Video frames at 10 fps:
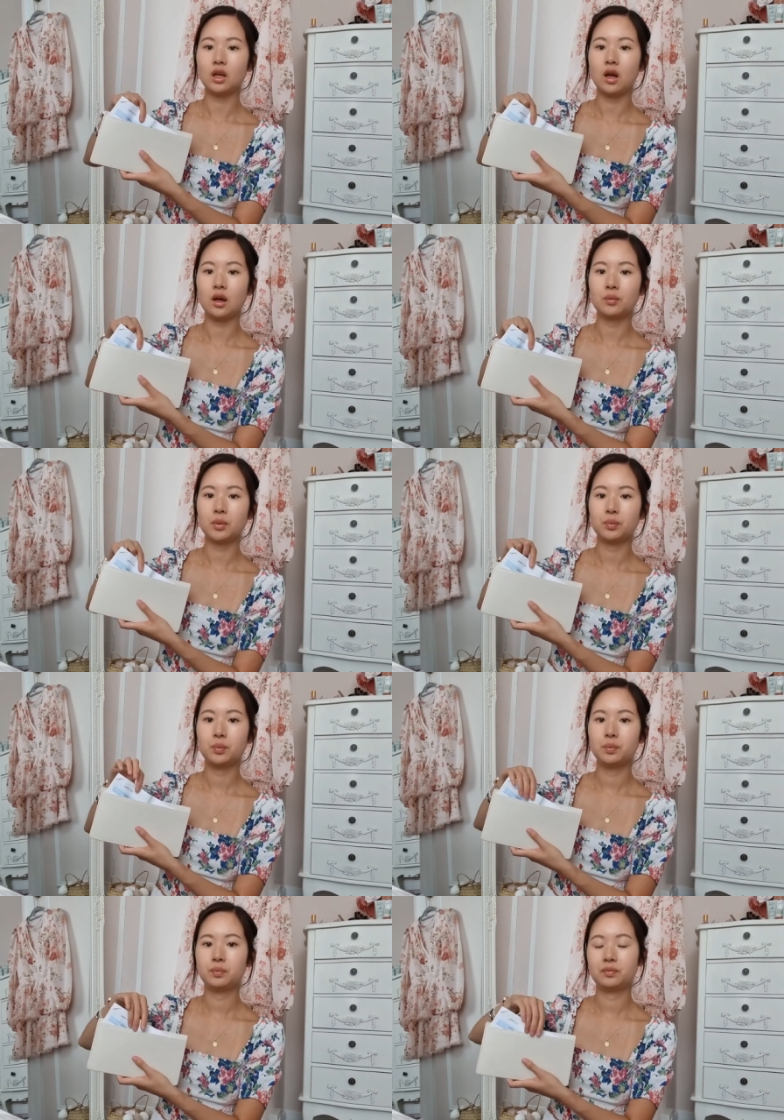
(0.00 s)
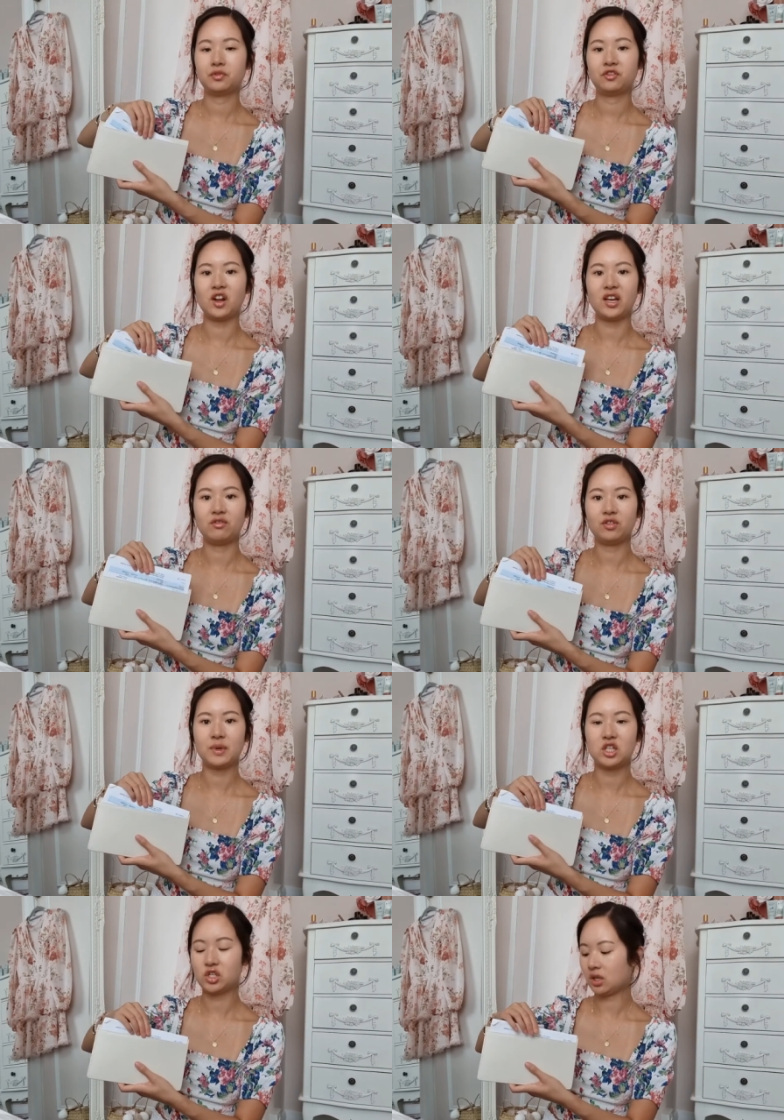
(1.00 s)
um, flight
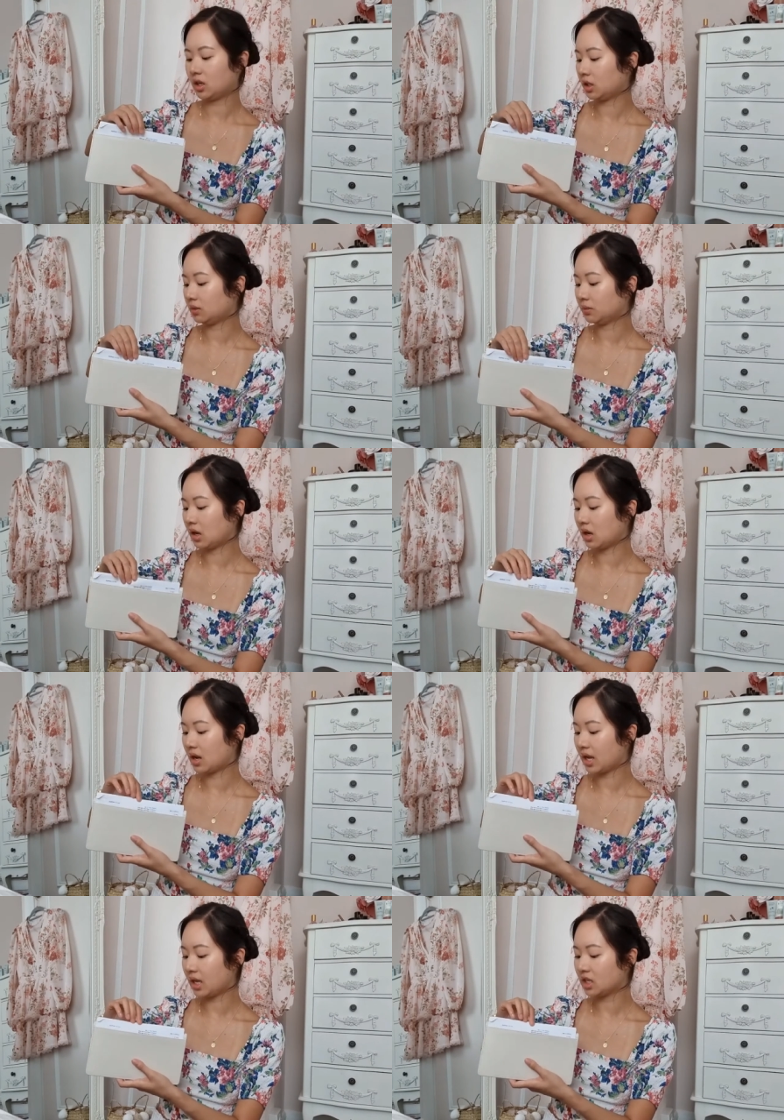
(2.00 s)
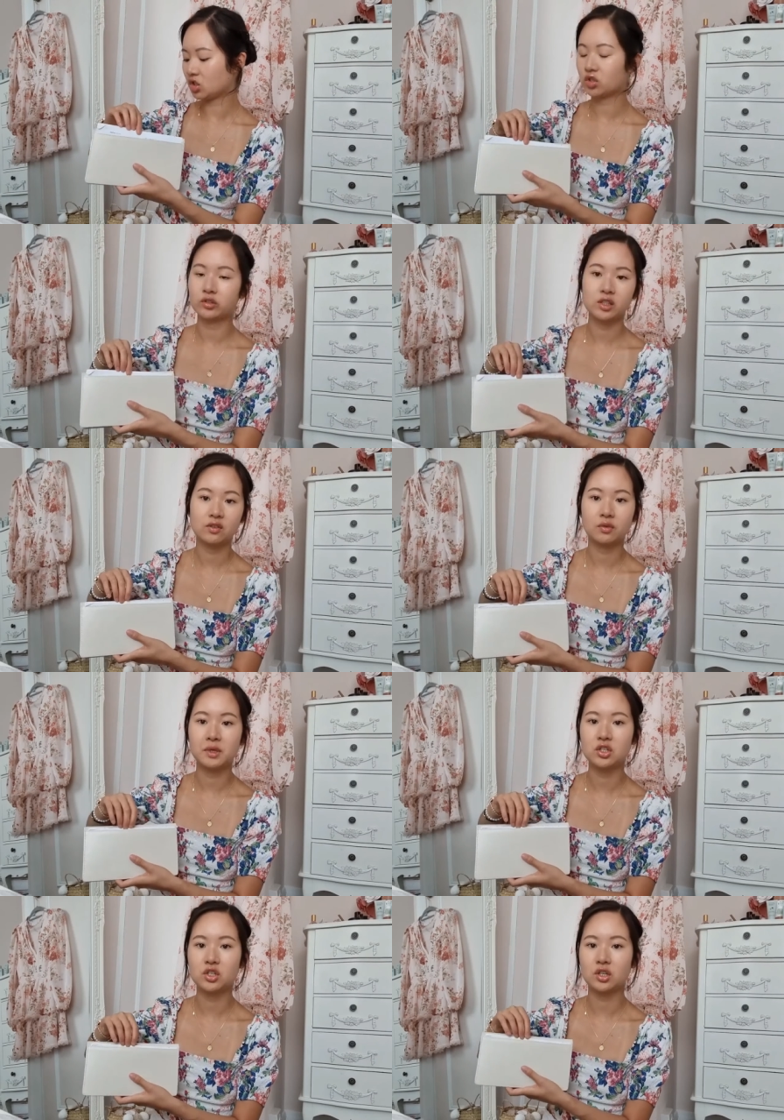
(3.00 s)
information, my insurance
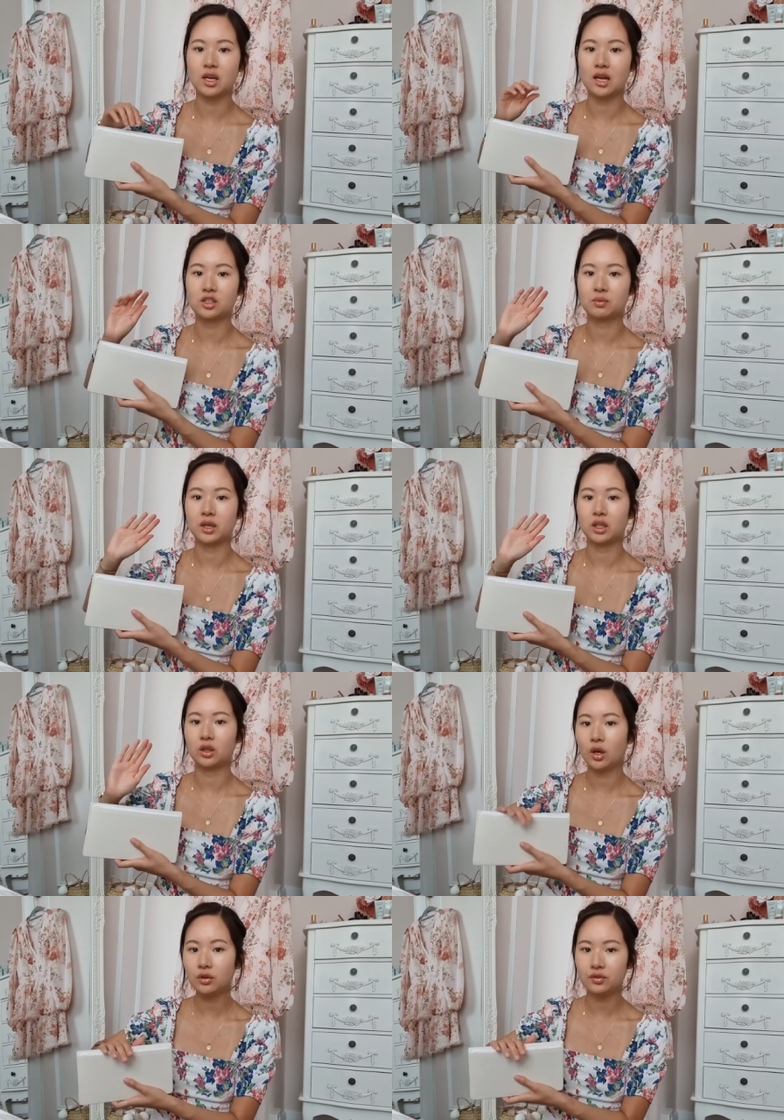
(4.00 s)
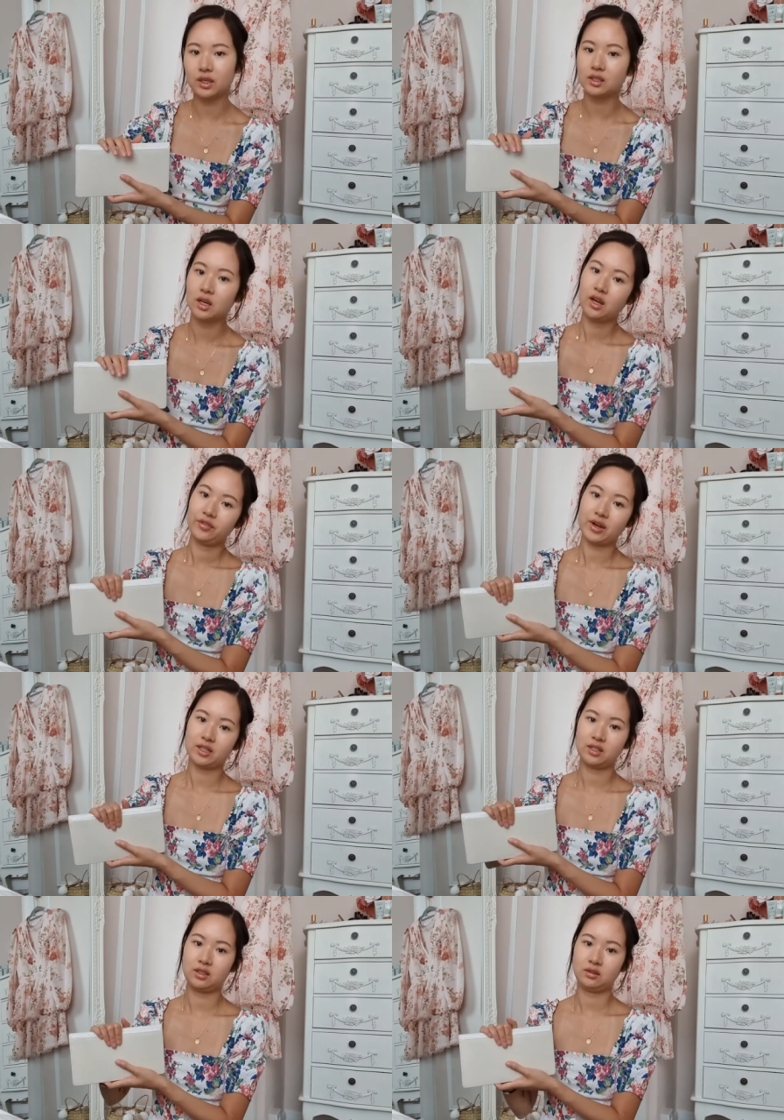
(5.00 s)
information and my COVID
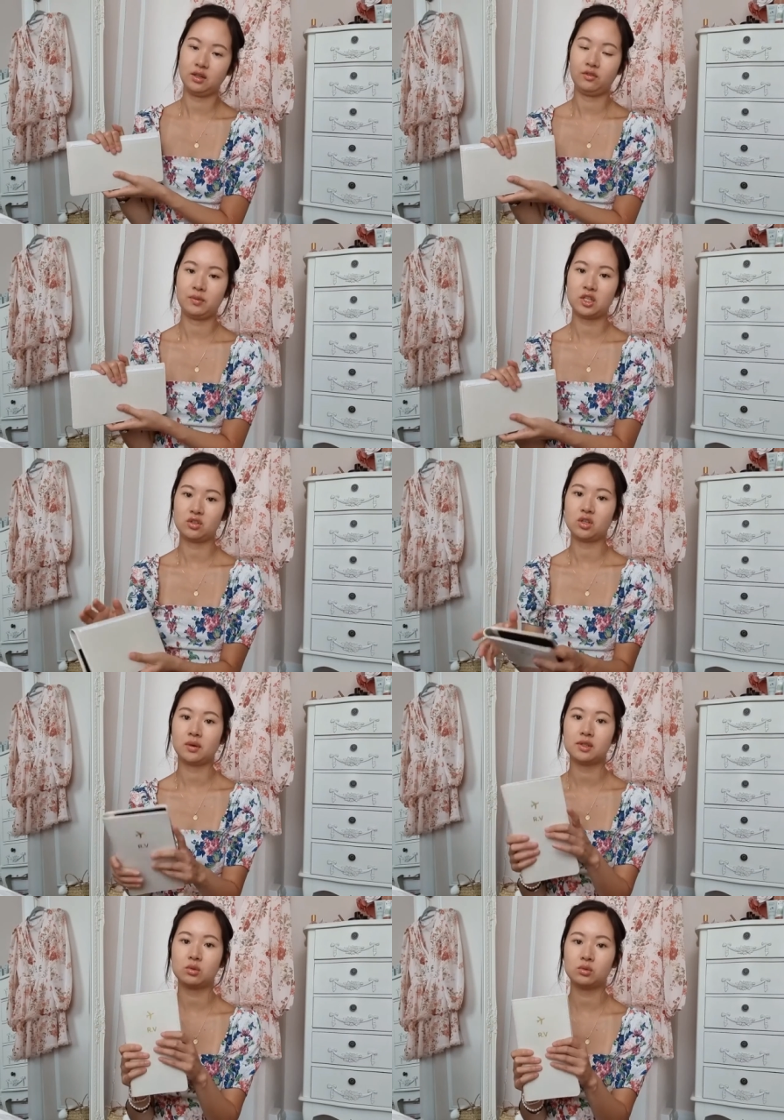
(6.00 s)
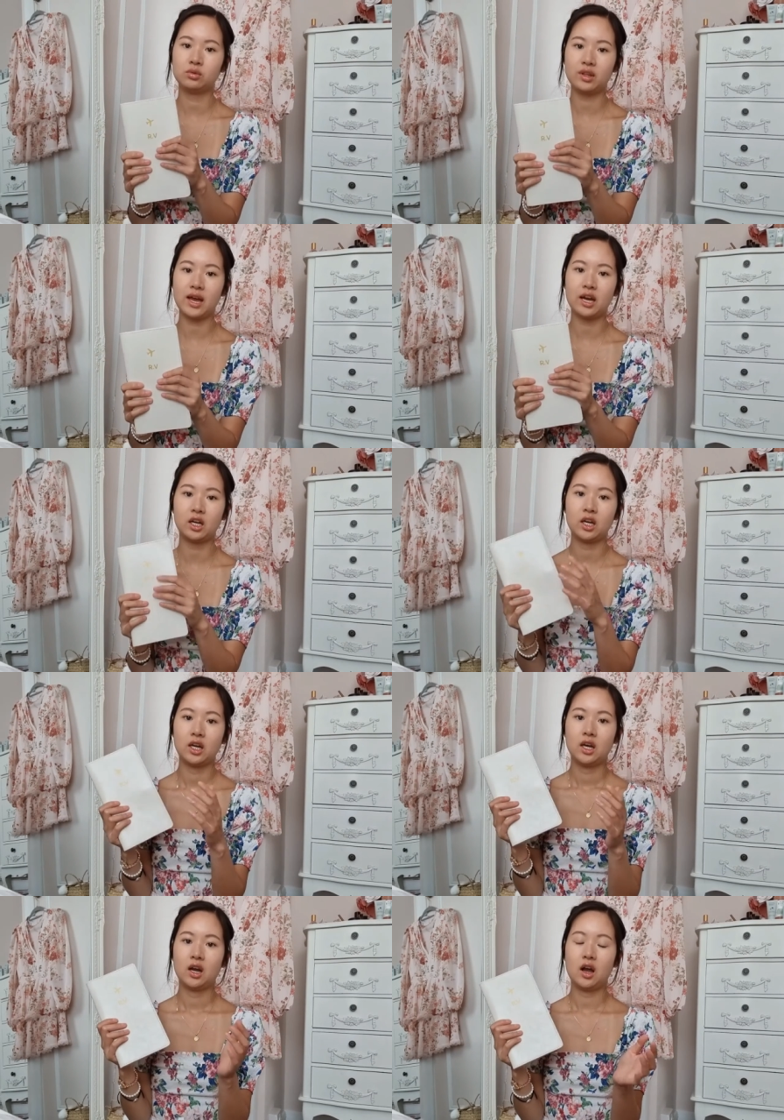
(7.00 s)
vaccine information. So it's all there
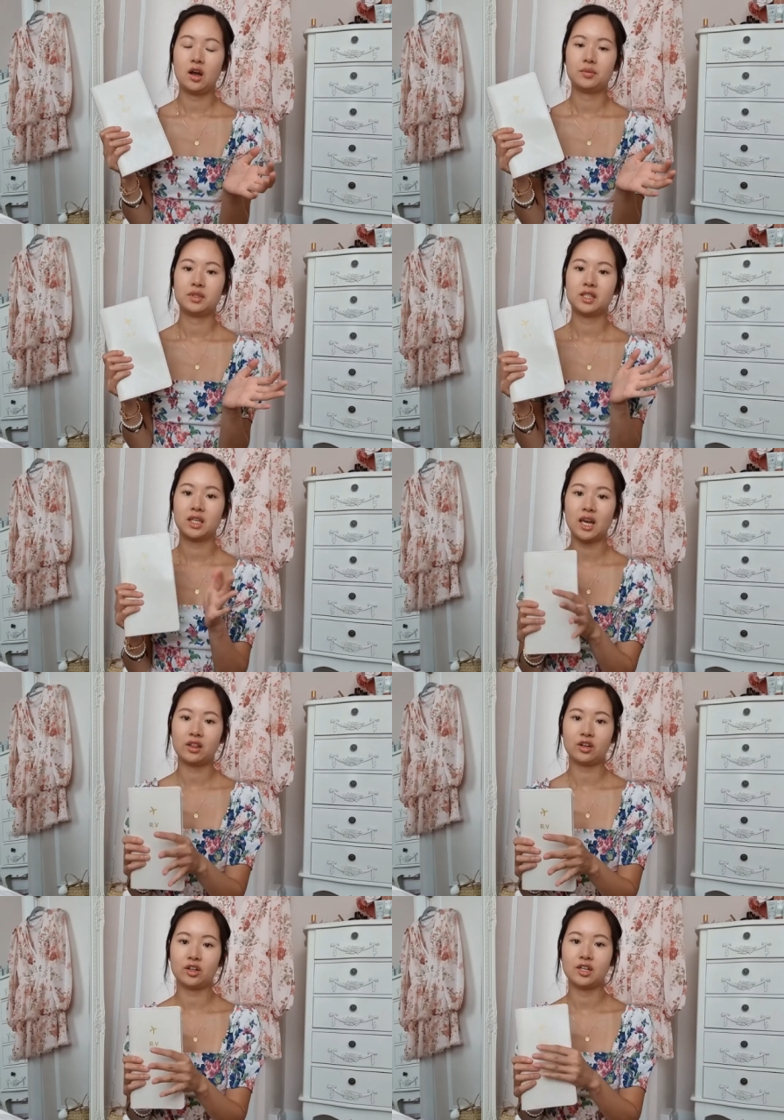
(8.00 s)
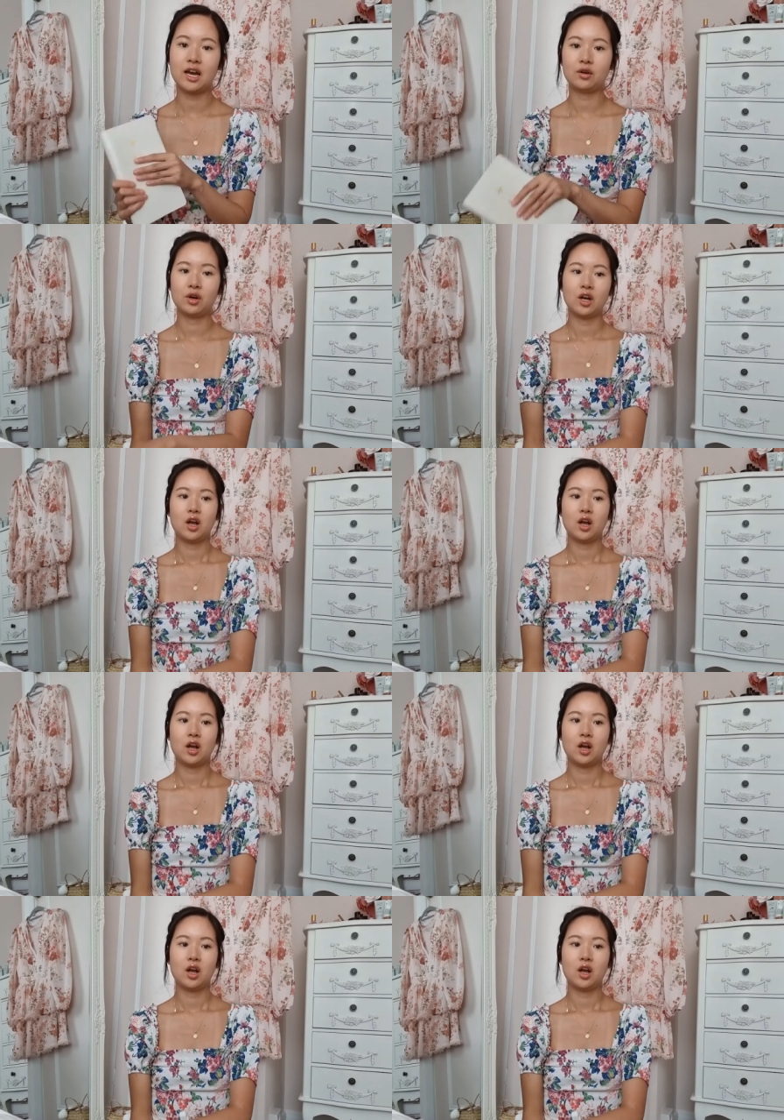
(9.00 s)
um, together. Now,